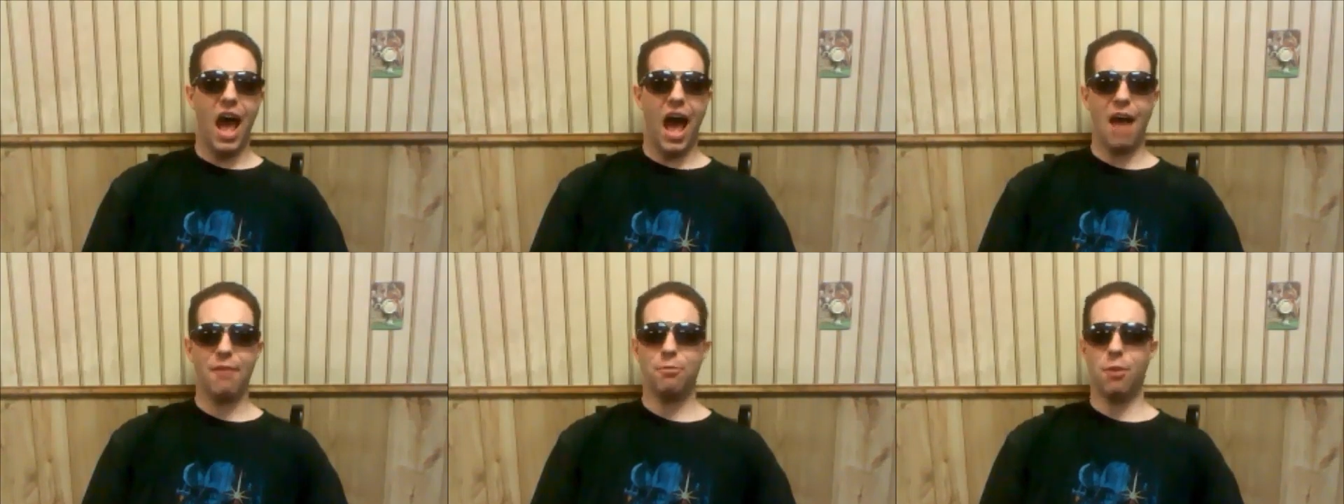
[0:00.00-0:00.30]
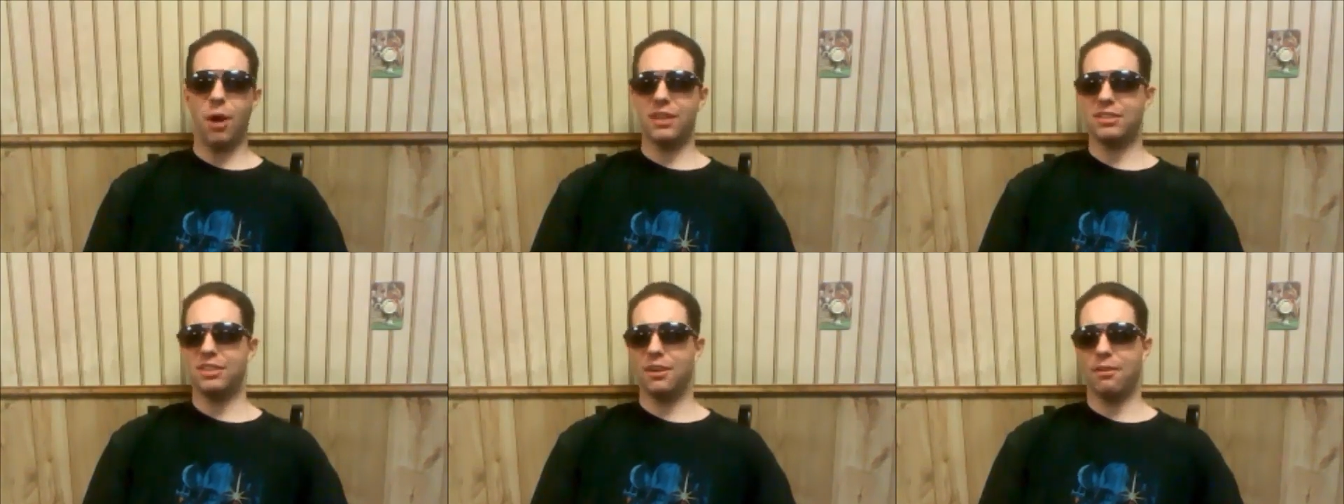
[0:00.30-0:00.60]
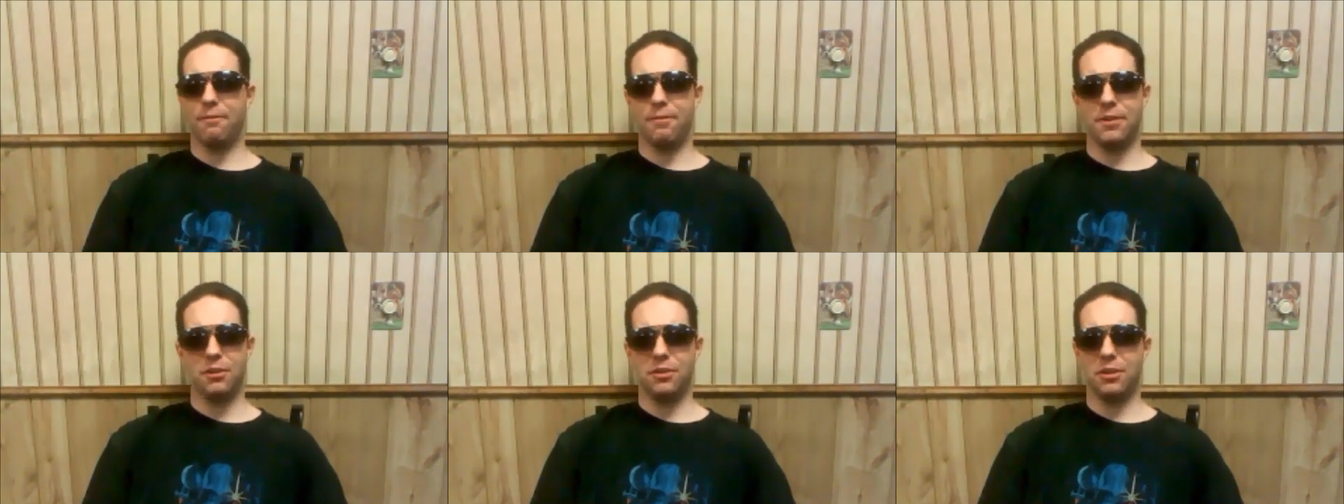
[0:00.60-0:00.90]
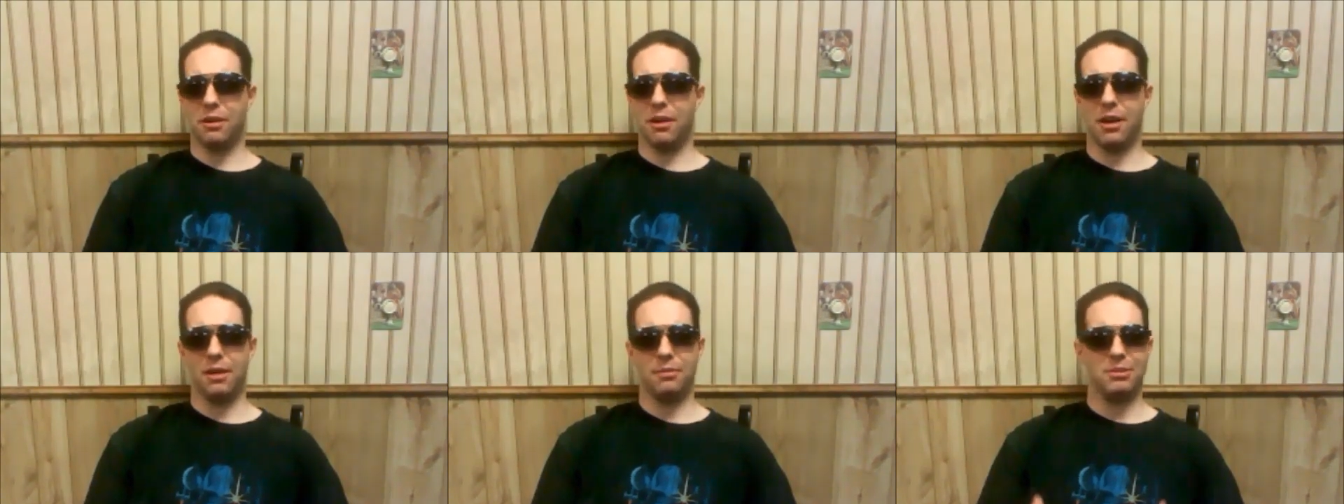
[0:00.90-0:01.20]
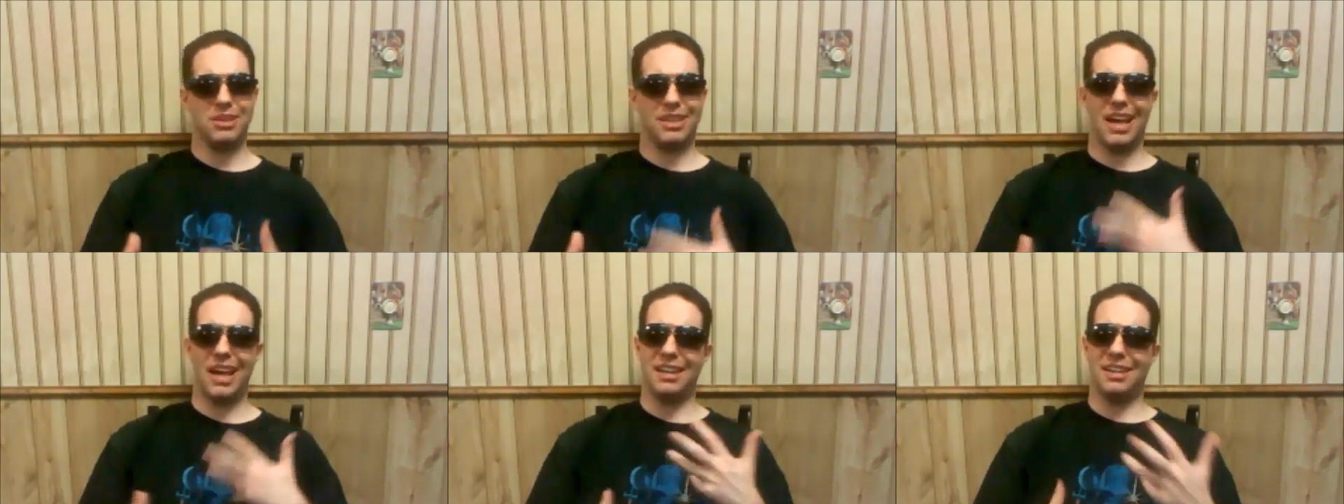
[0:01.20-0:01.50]
I've watched it a few
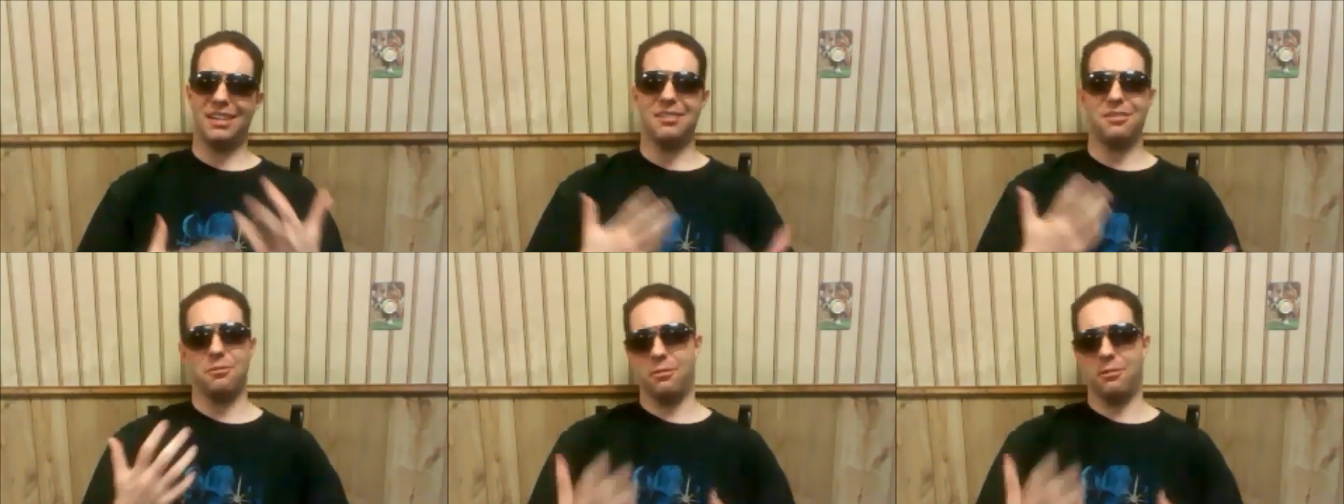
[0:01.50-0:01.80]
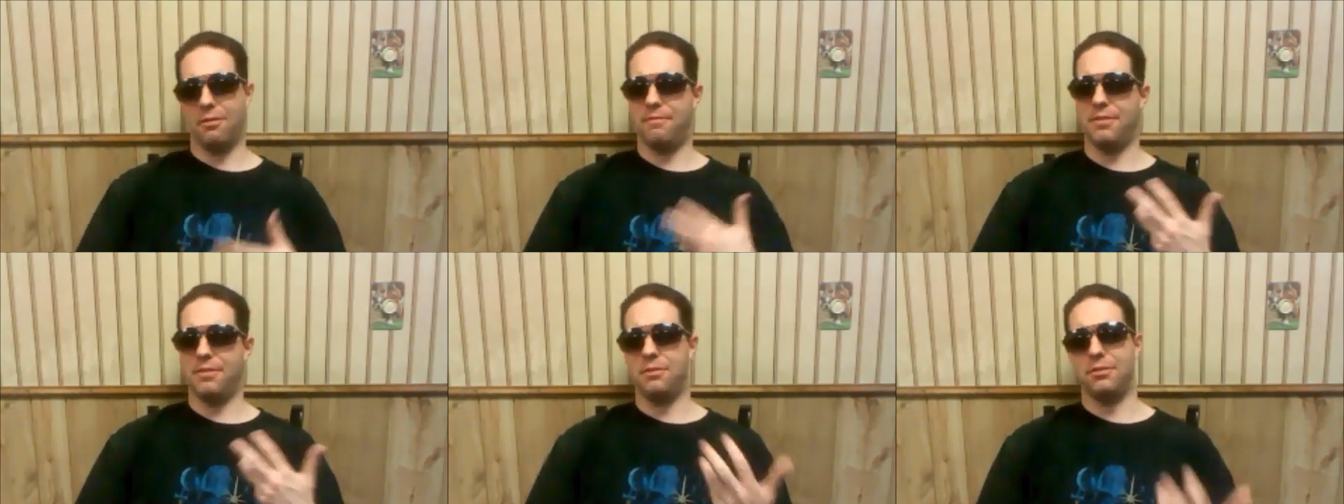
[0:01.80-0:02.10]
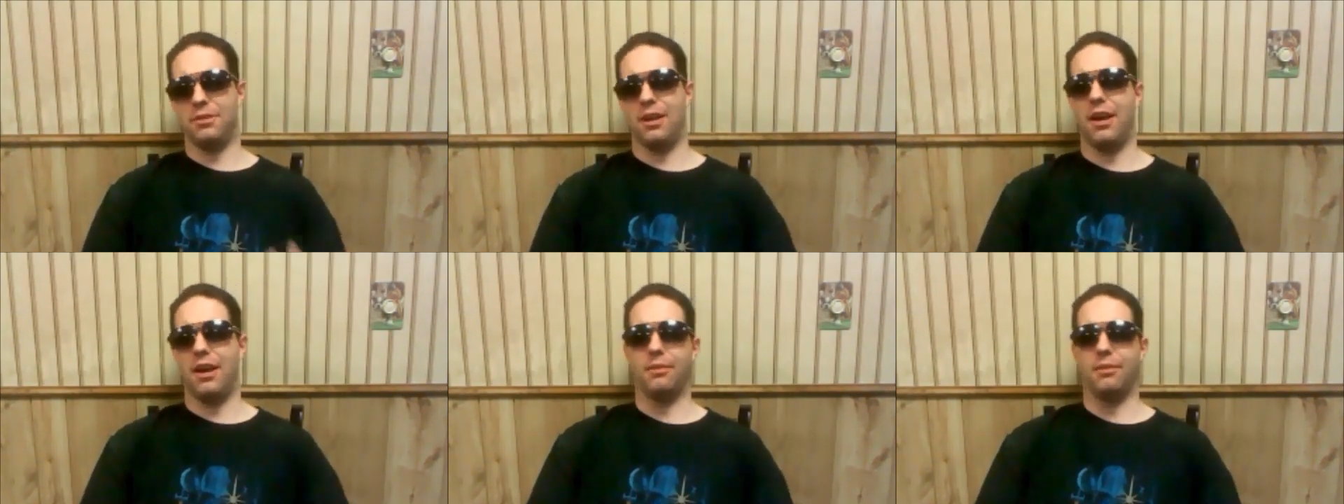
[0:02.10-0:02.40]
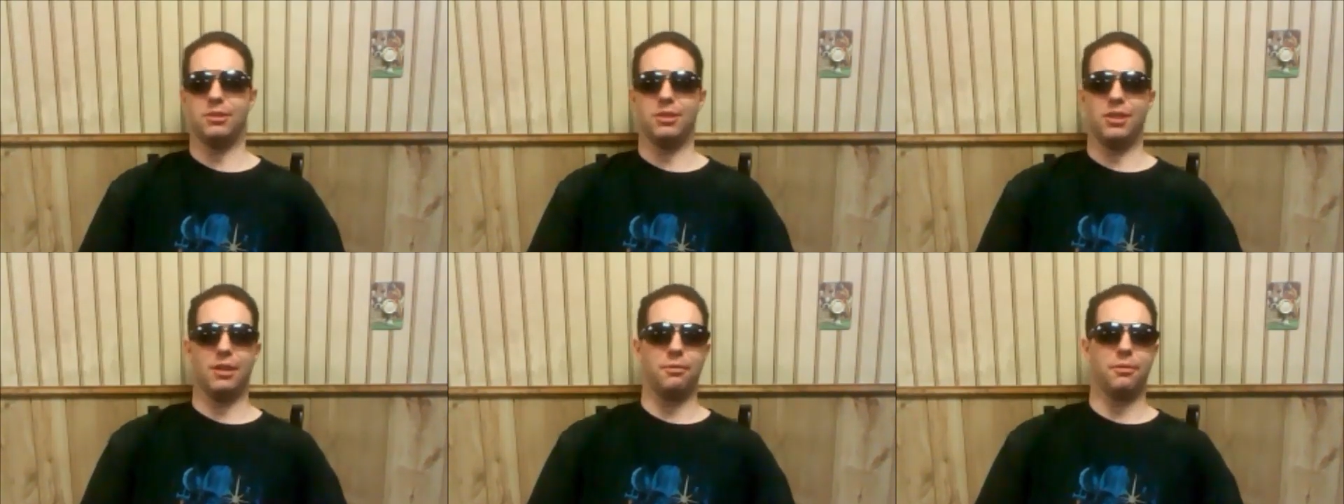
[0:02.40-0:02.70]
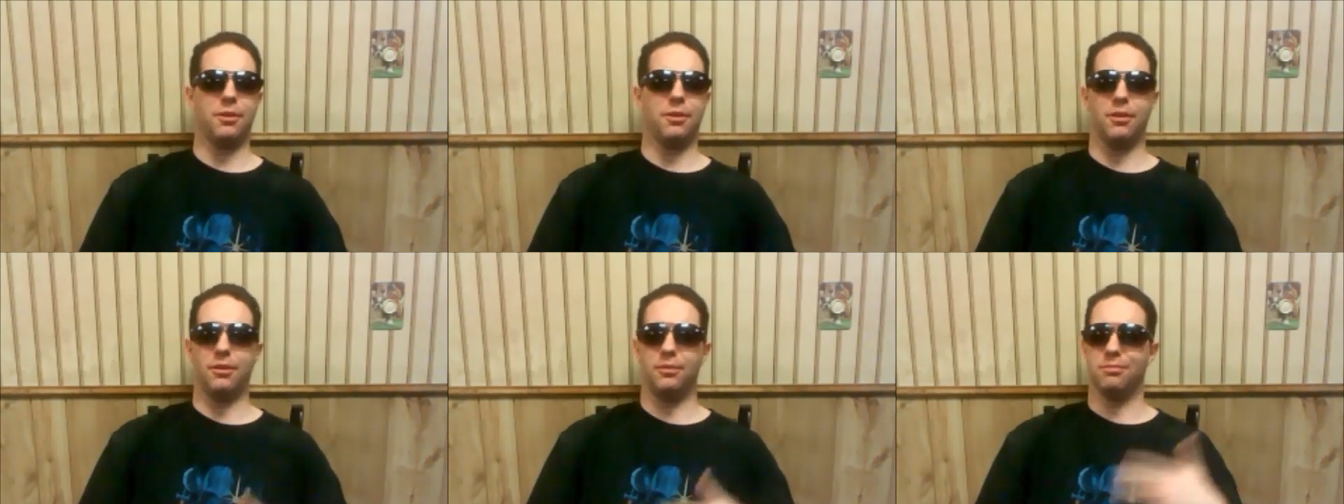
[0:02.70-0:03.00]
times, gotten into it a few times,
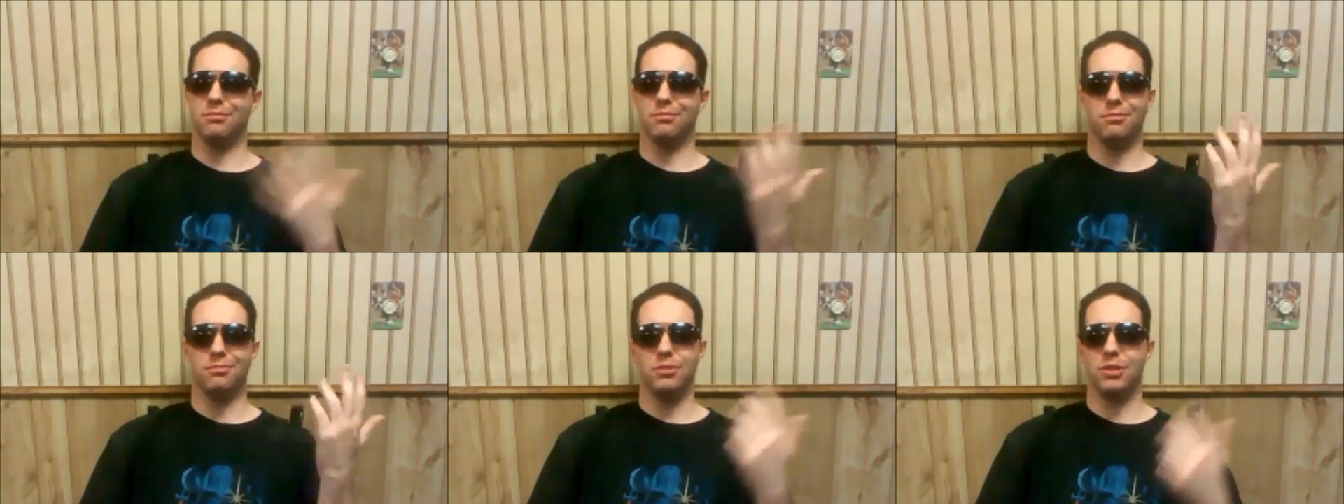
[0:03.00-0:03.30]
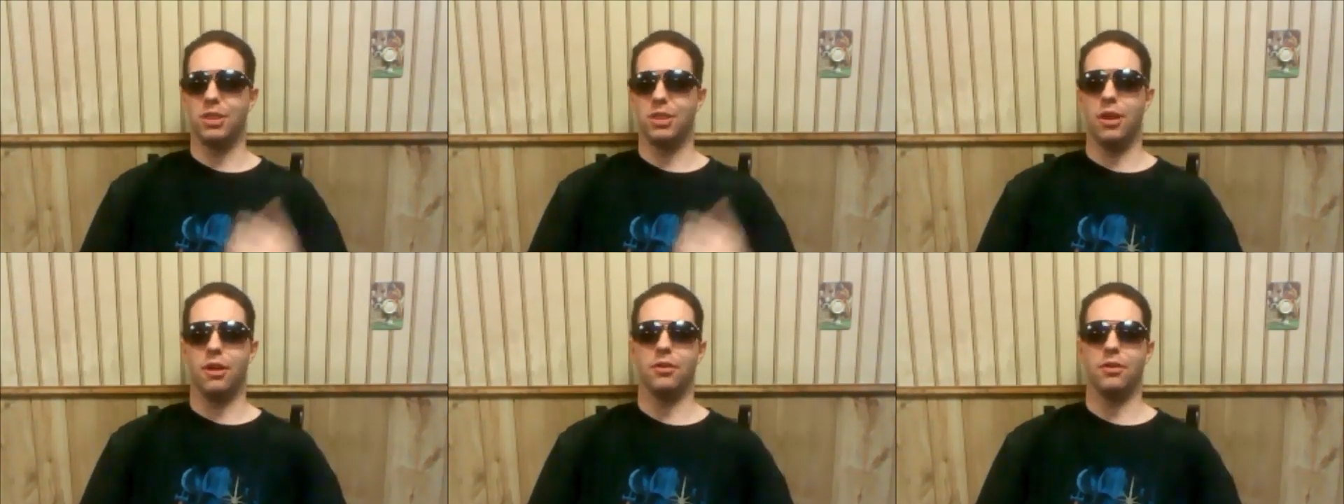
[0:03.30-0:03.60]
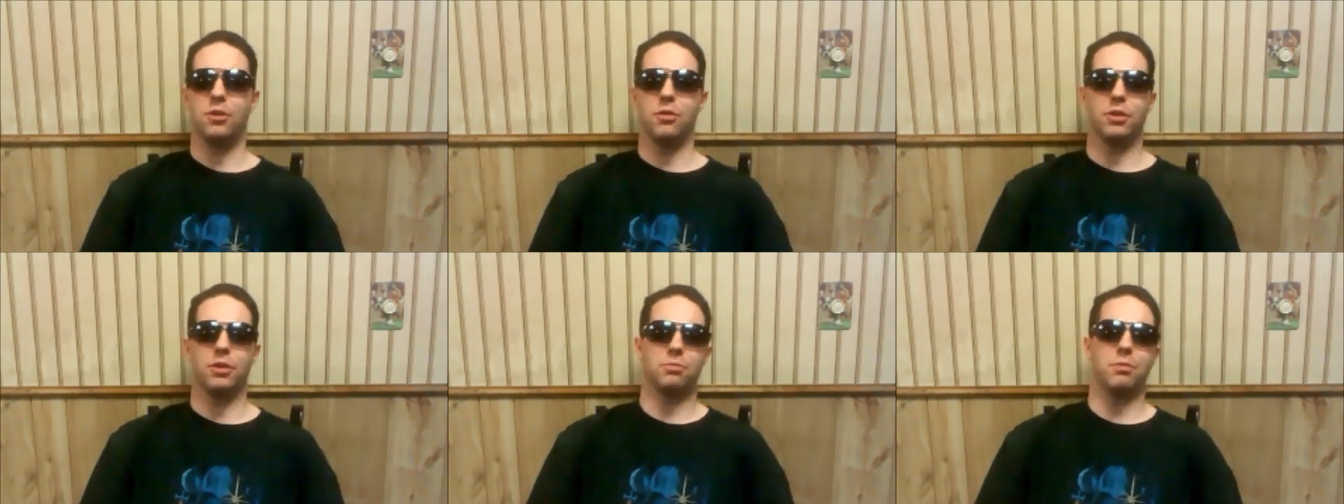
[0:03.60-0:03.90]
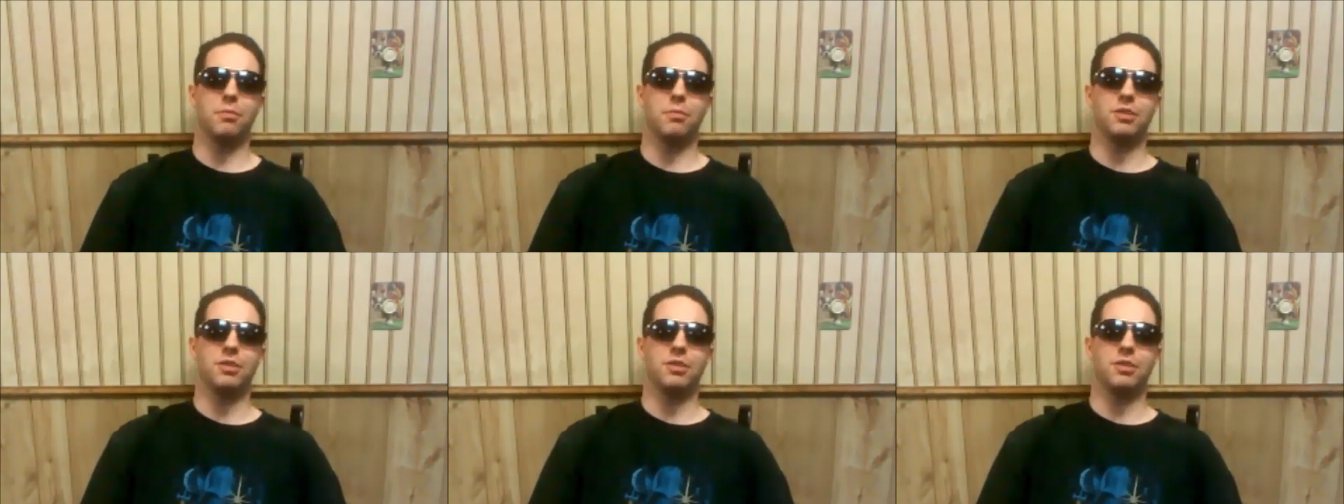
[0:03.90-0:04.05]
like when our you know U.S.